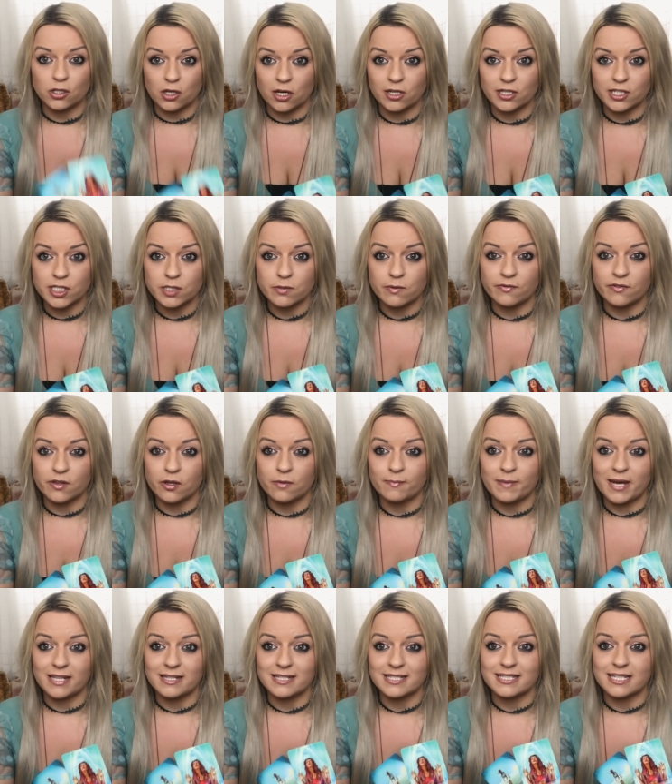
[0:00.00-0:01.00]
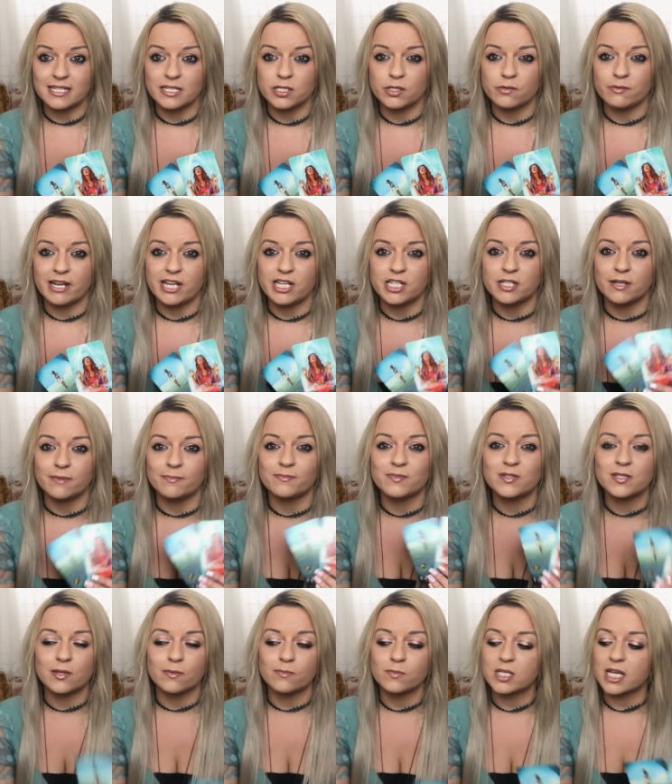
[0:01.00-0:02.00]
and honest with you about the situation.
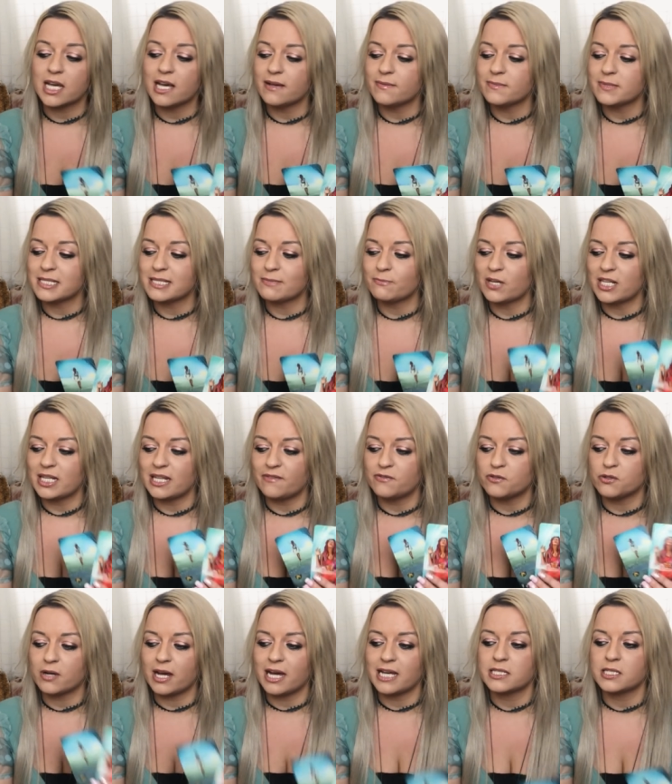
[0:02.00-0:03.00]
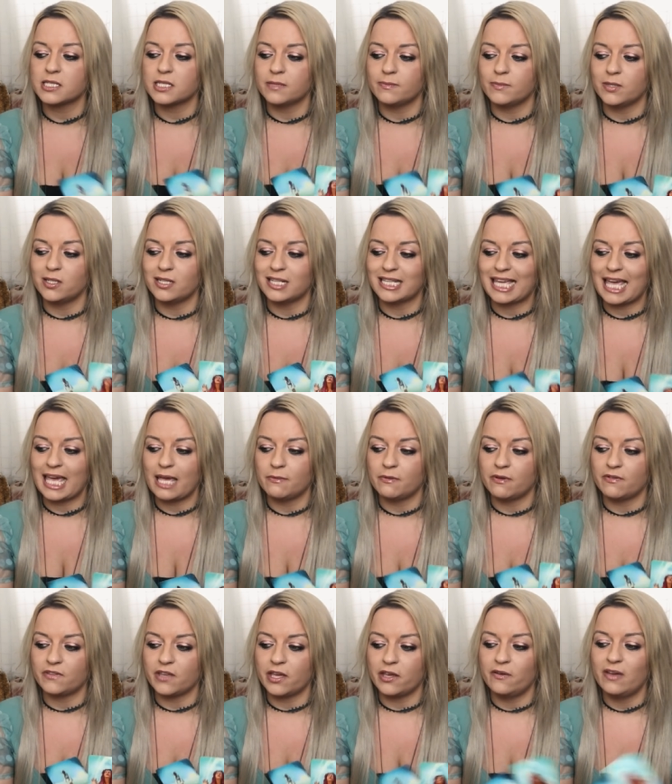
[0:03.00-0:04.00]
Sometimes, when they've tried to communicate
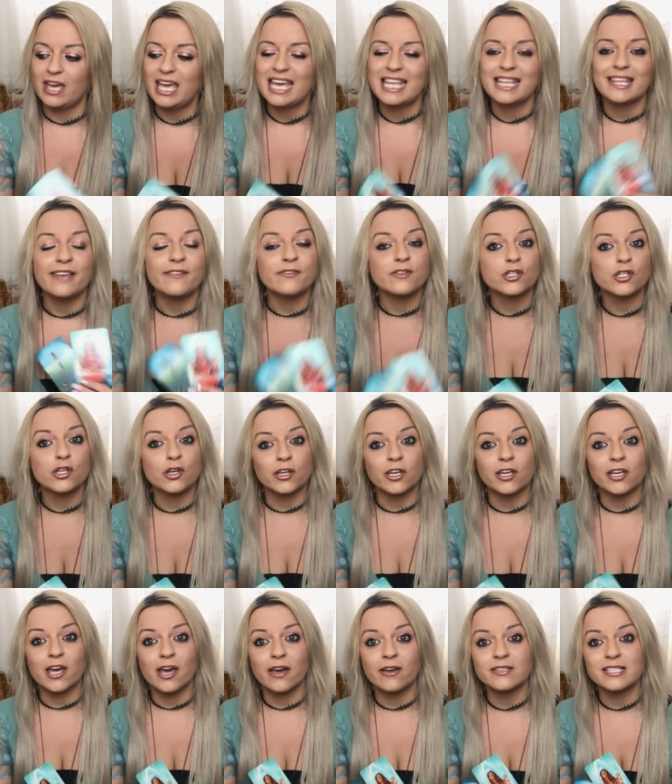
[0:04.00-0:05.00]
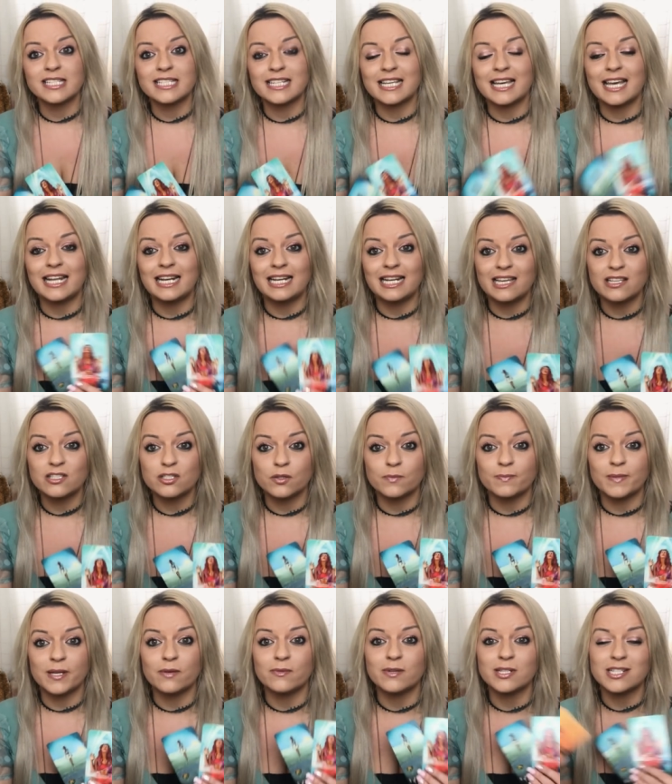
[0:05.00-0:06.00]
with you, they've sugarcoated it a little
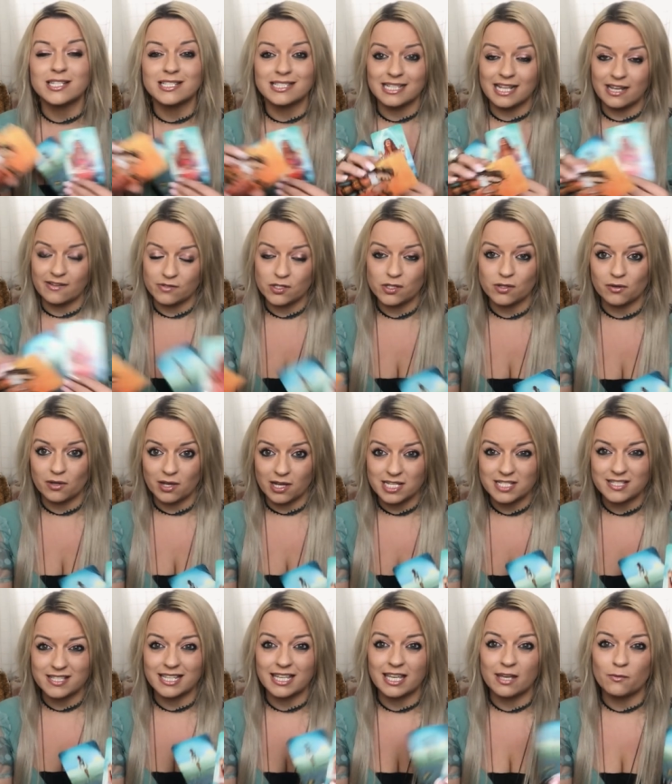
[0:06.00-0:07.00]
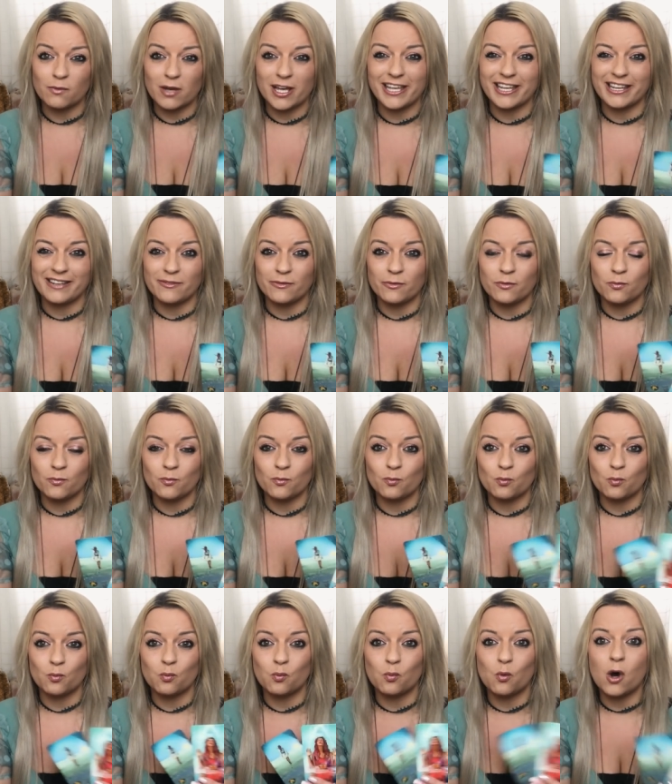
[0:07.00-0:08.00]
bit, which has left you guys thinking, wait,
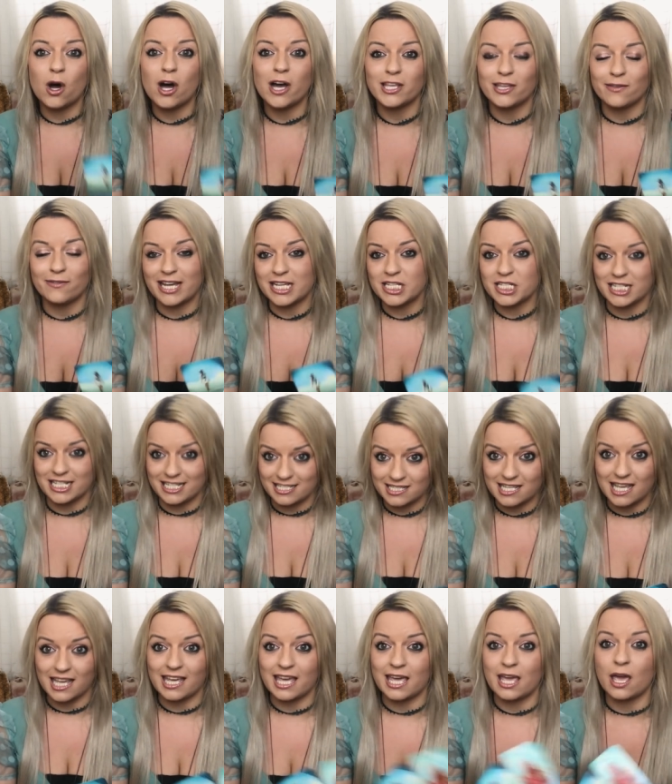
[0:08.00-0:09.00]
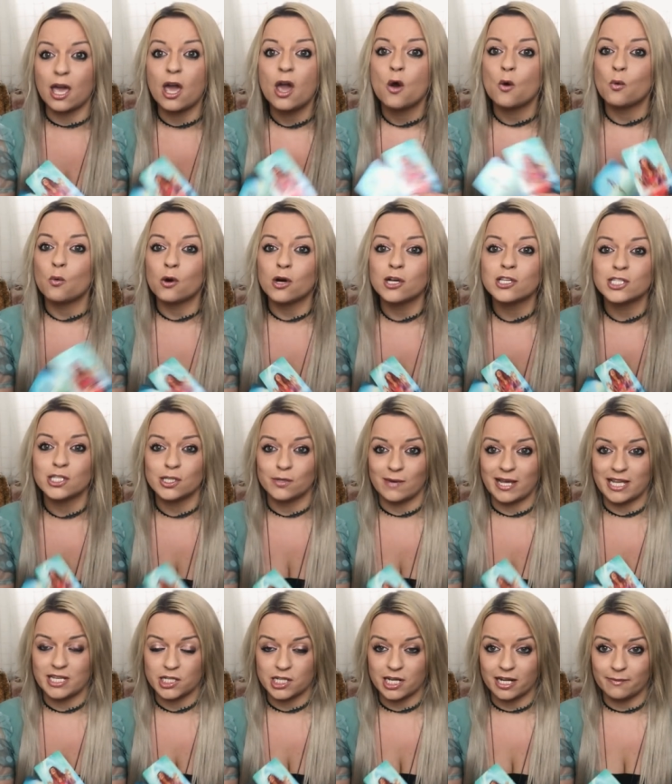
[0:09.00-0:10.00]
what are you actually saying? What do you
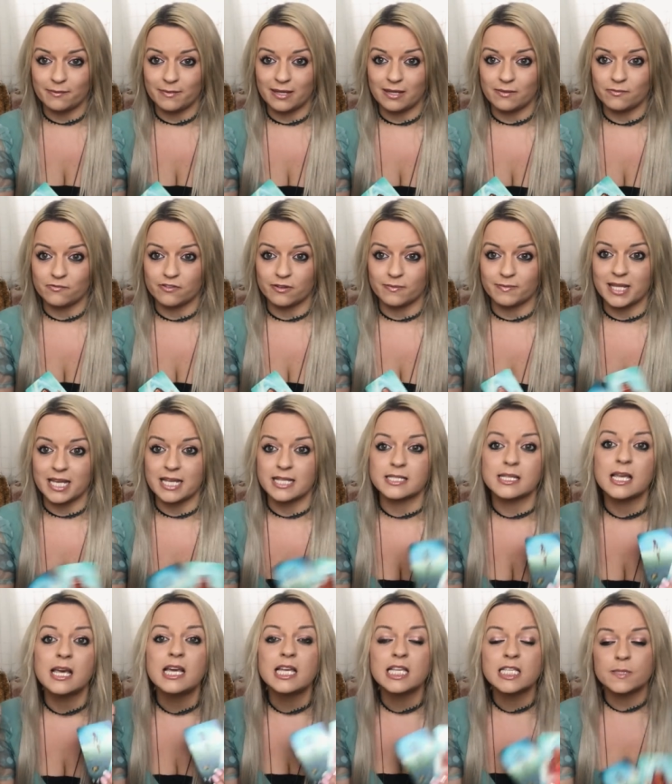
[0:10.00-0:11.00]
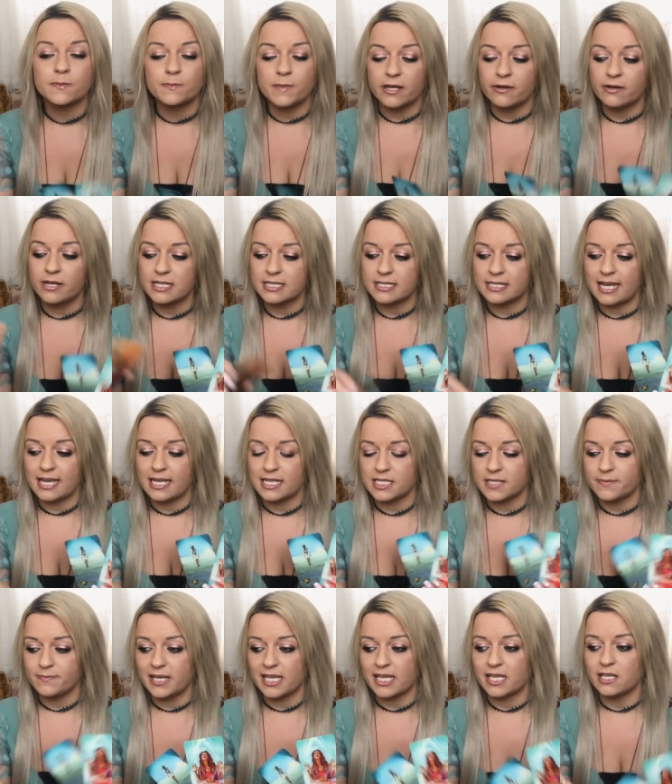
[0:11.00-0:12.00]
actually mean from this? Spirit is saying
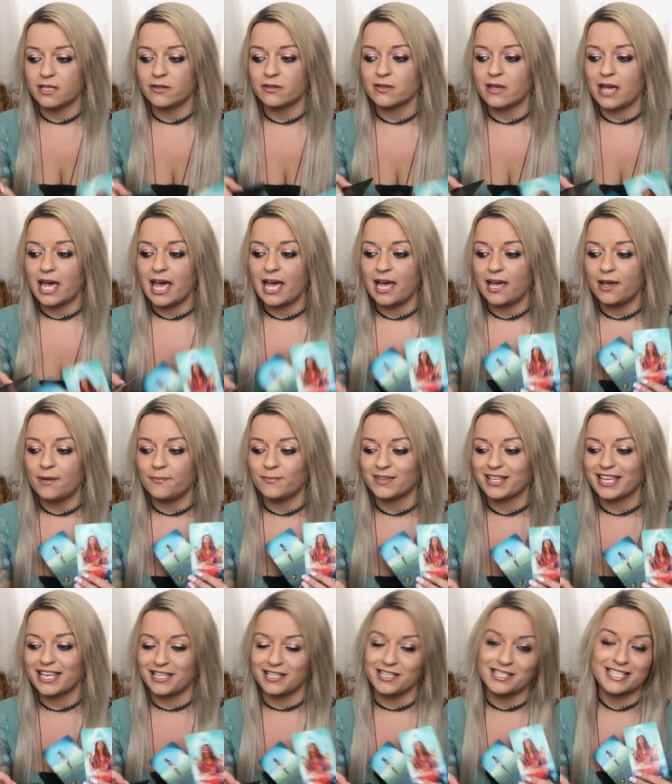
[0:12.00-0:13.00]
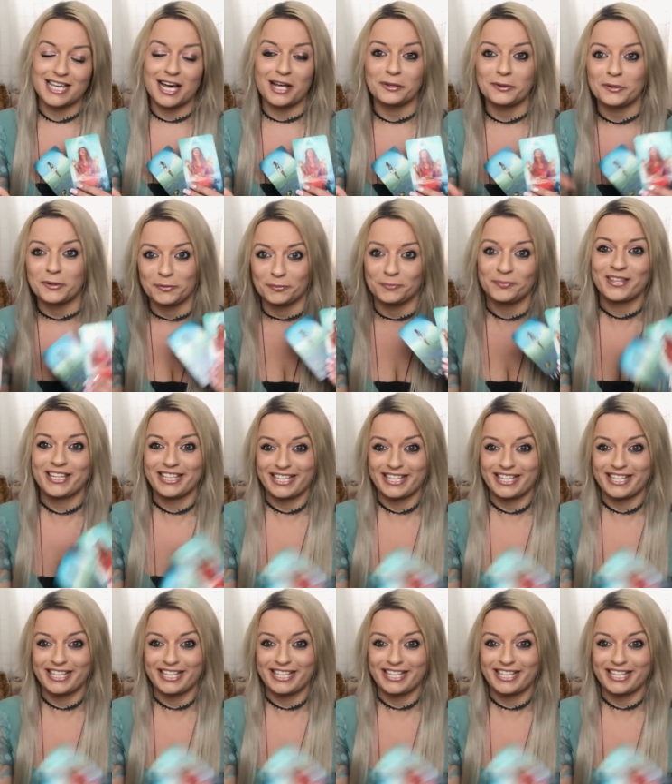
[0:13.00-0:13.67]
to me, can you, um, can you tell them?